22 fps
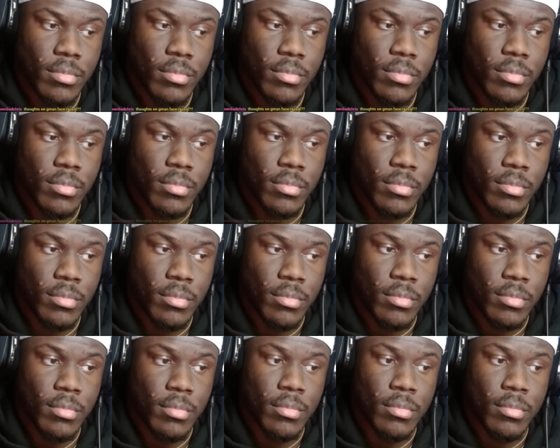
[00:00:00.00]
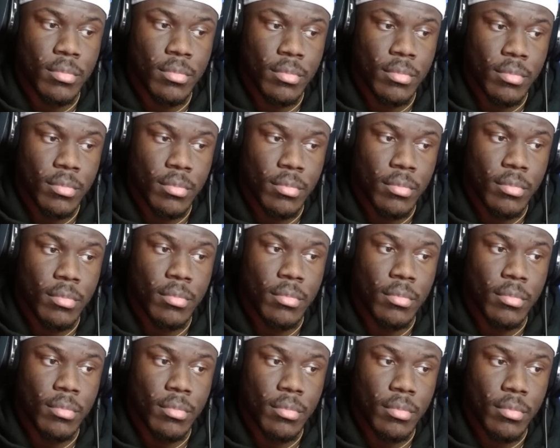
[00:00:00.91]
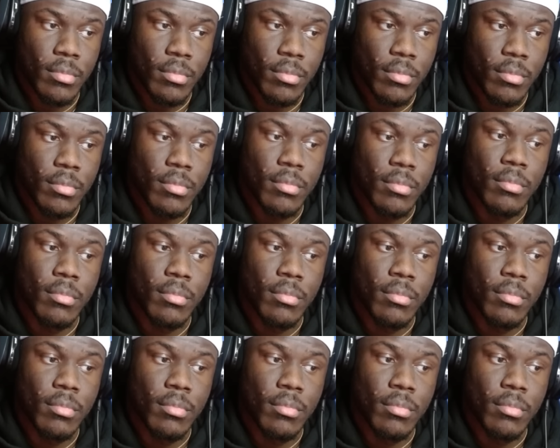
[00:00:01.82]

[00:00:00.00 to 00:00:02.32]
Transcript: Nobody speaks.